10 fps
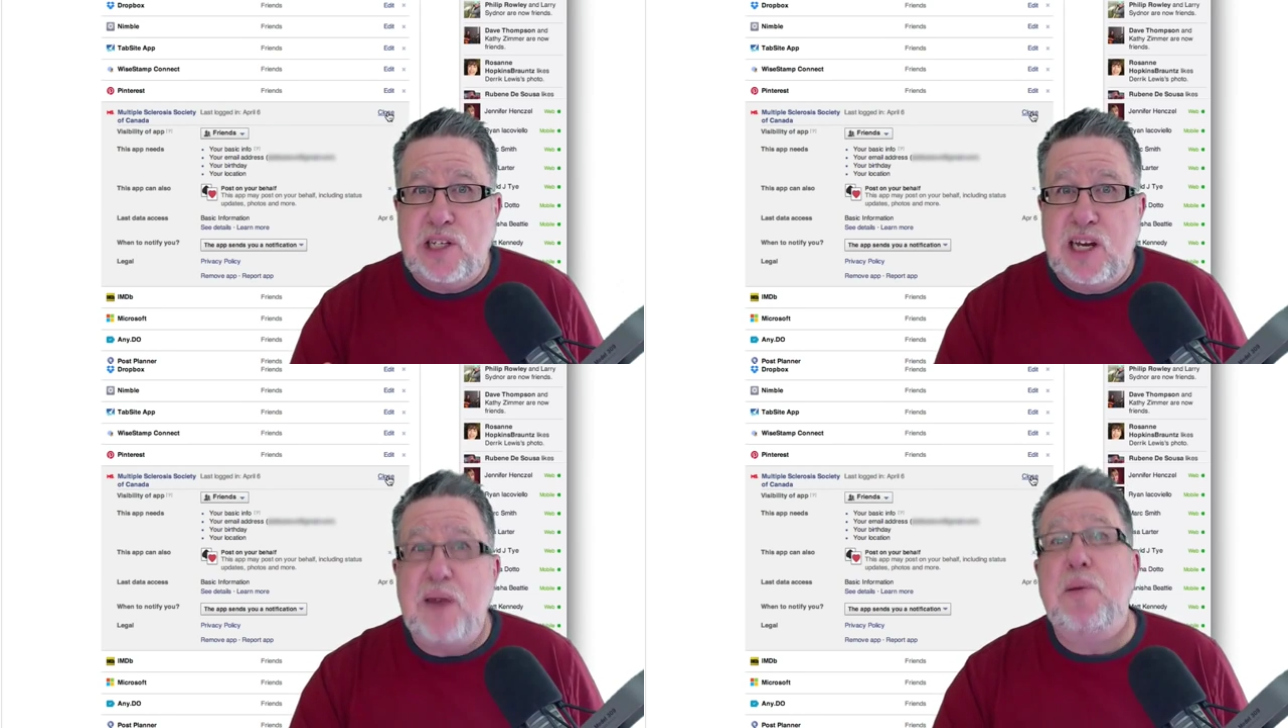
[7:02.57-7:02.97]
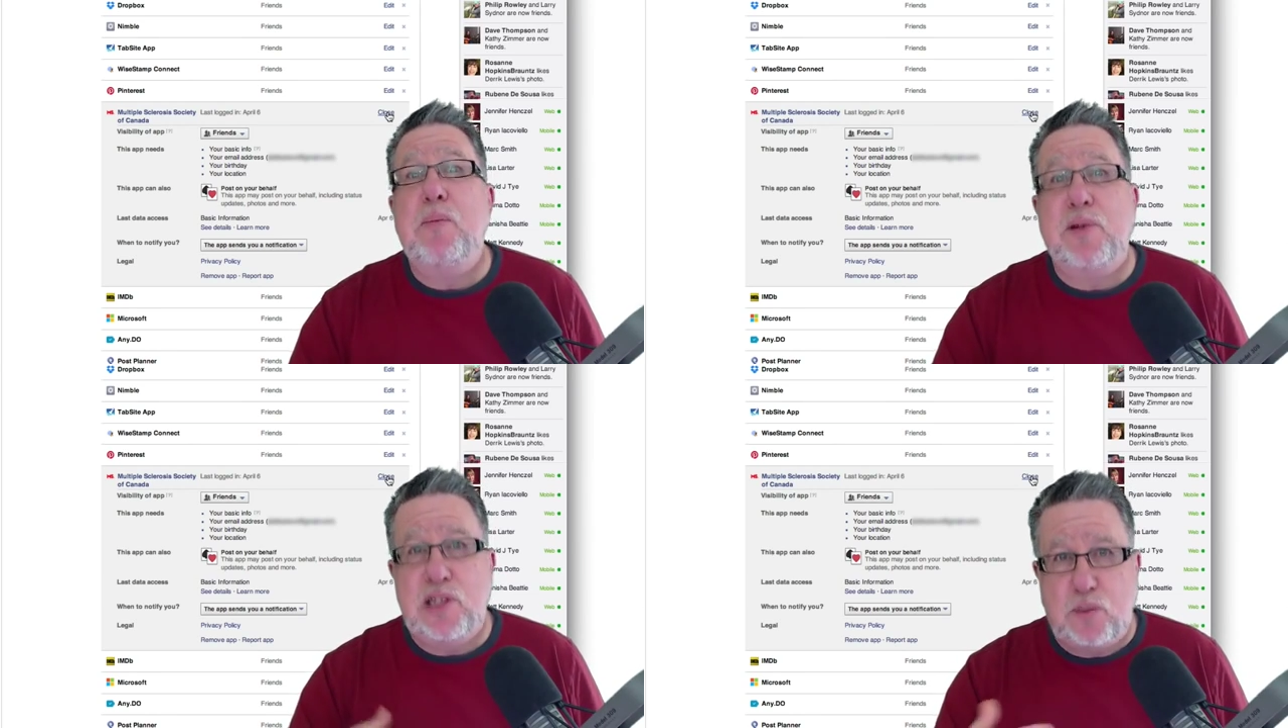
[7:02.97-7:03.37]
to get
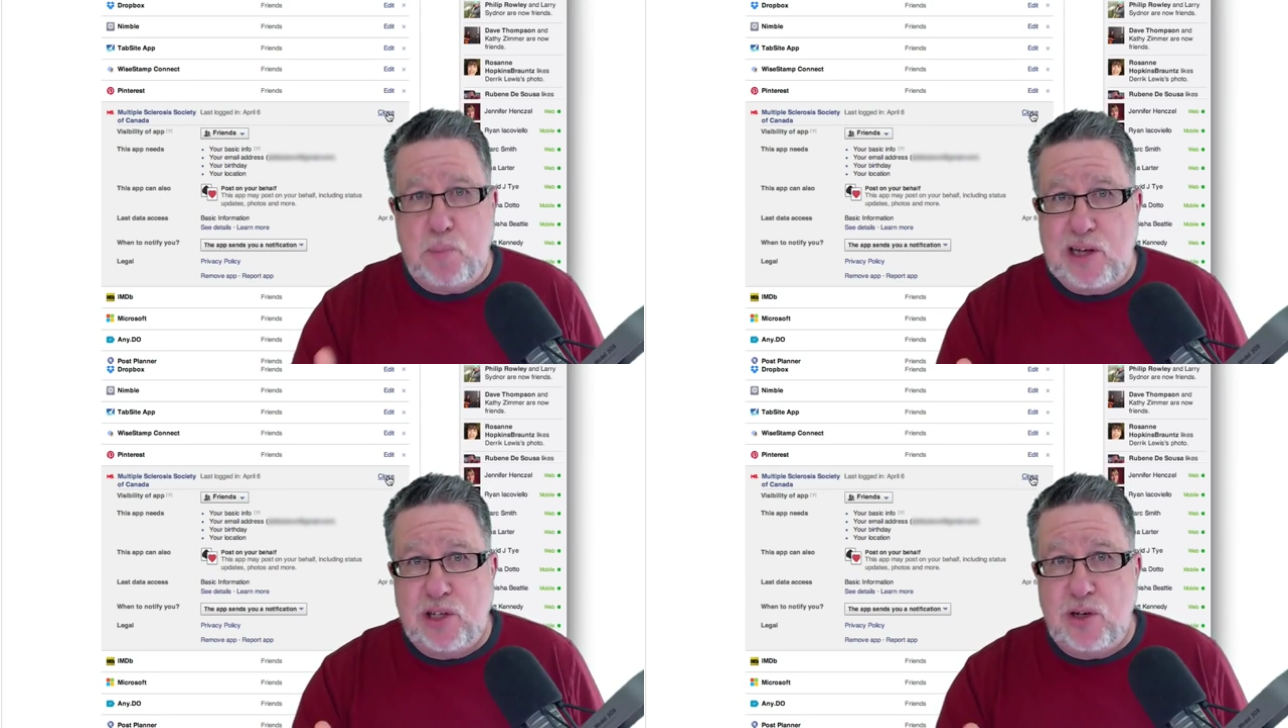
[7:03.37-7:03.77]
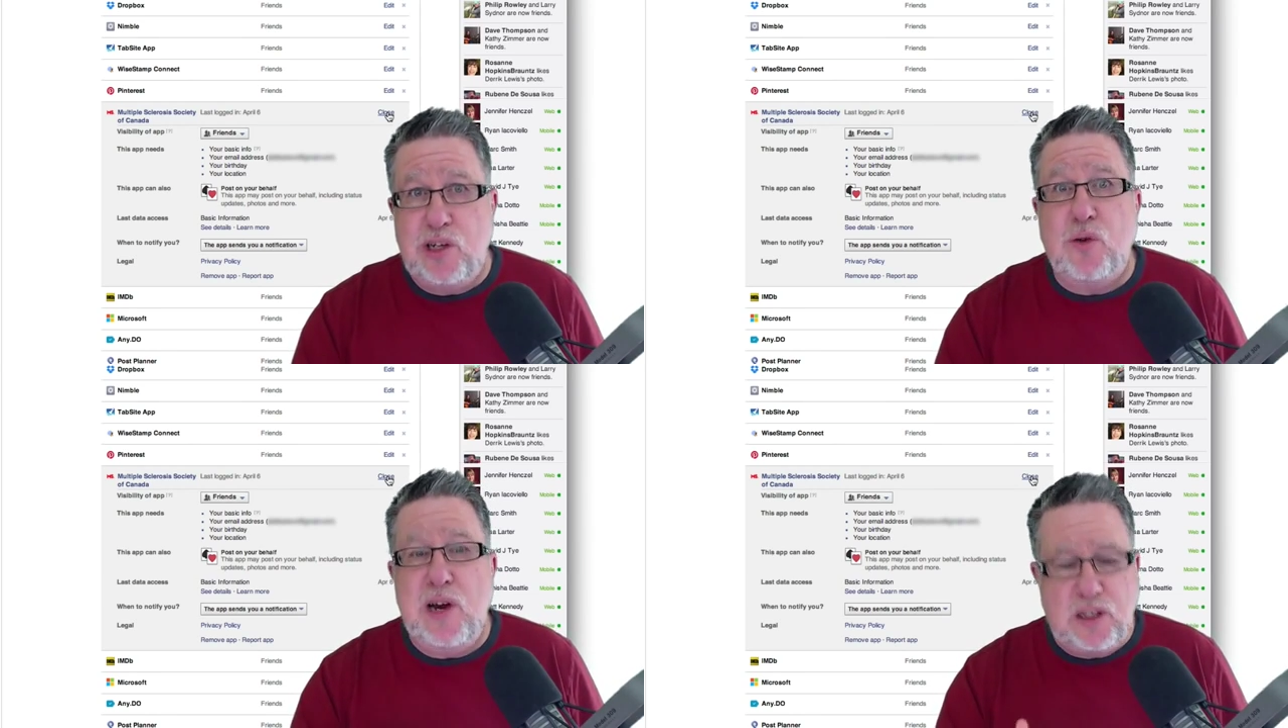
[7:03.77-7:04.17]
people to sponsor
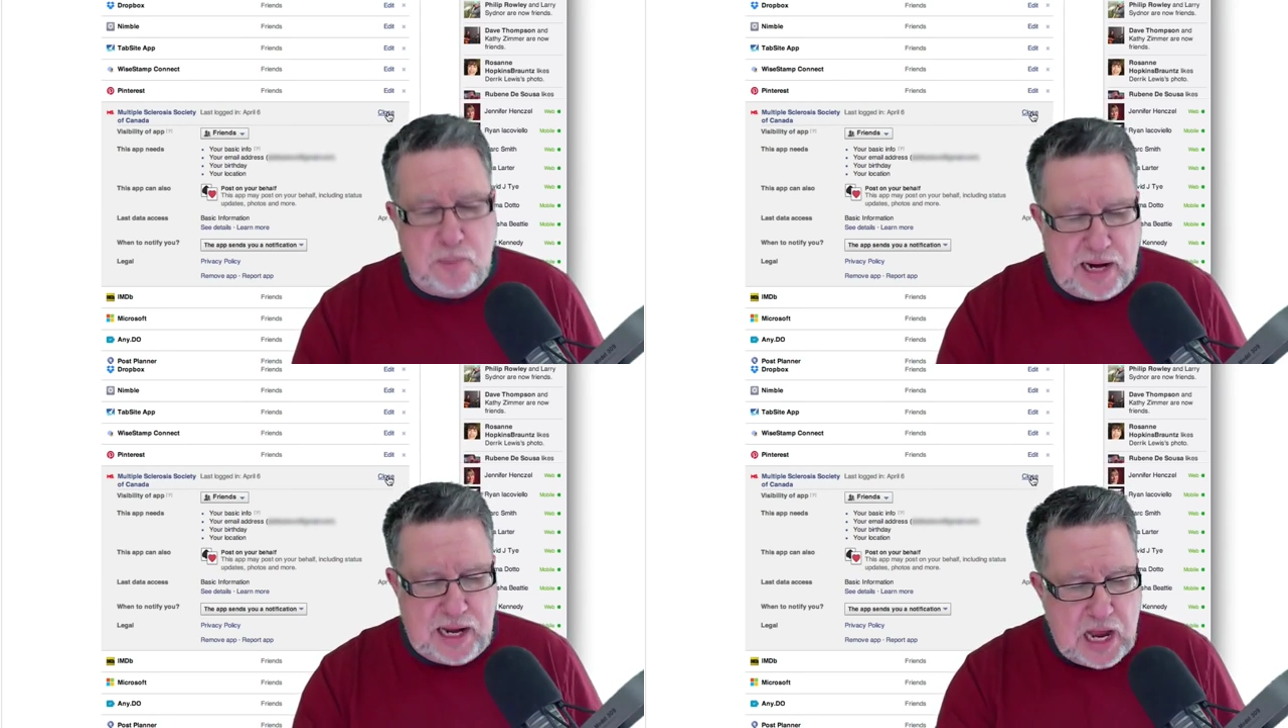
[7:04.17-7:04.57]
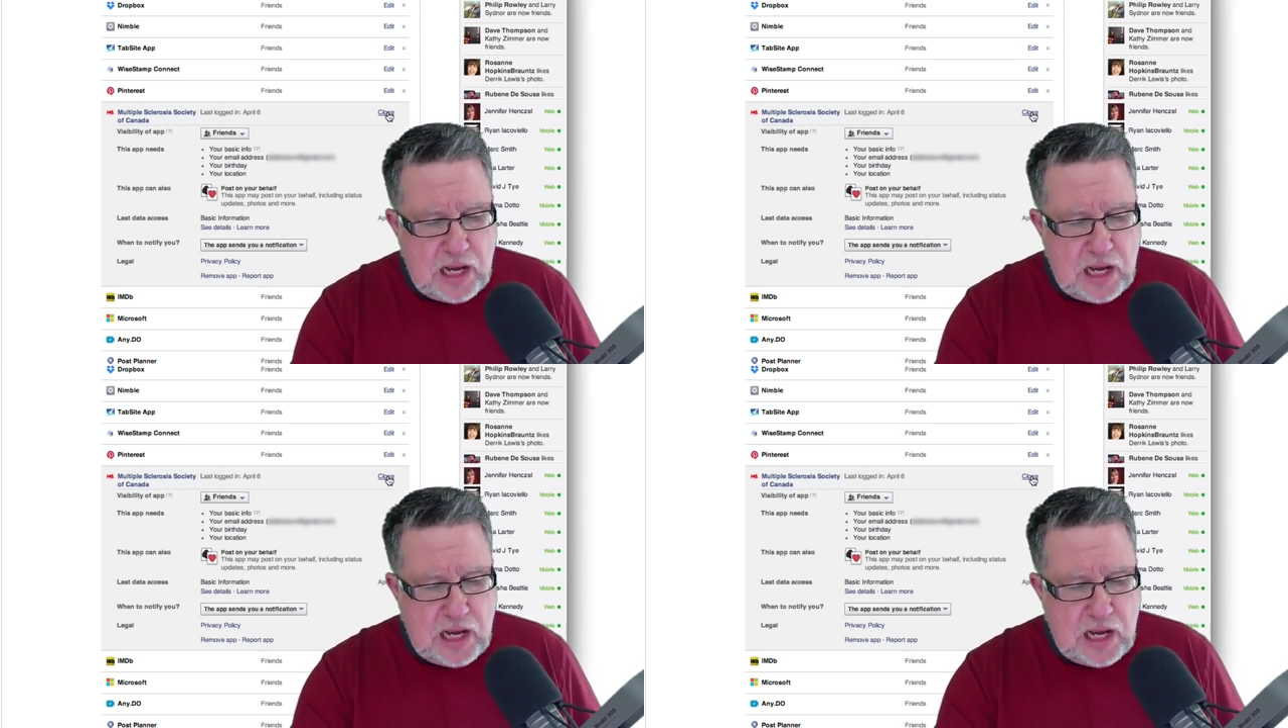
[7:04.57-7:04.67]
and to raise money.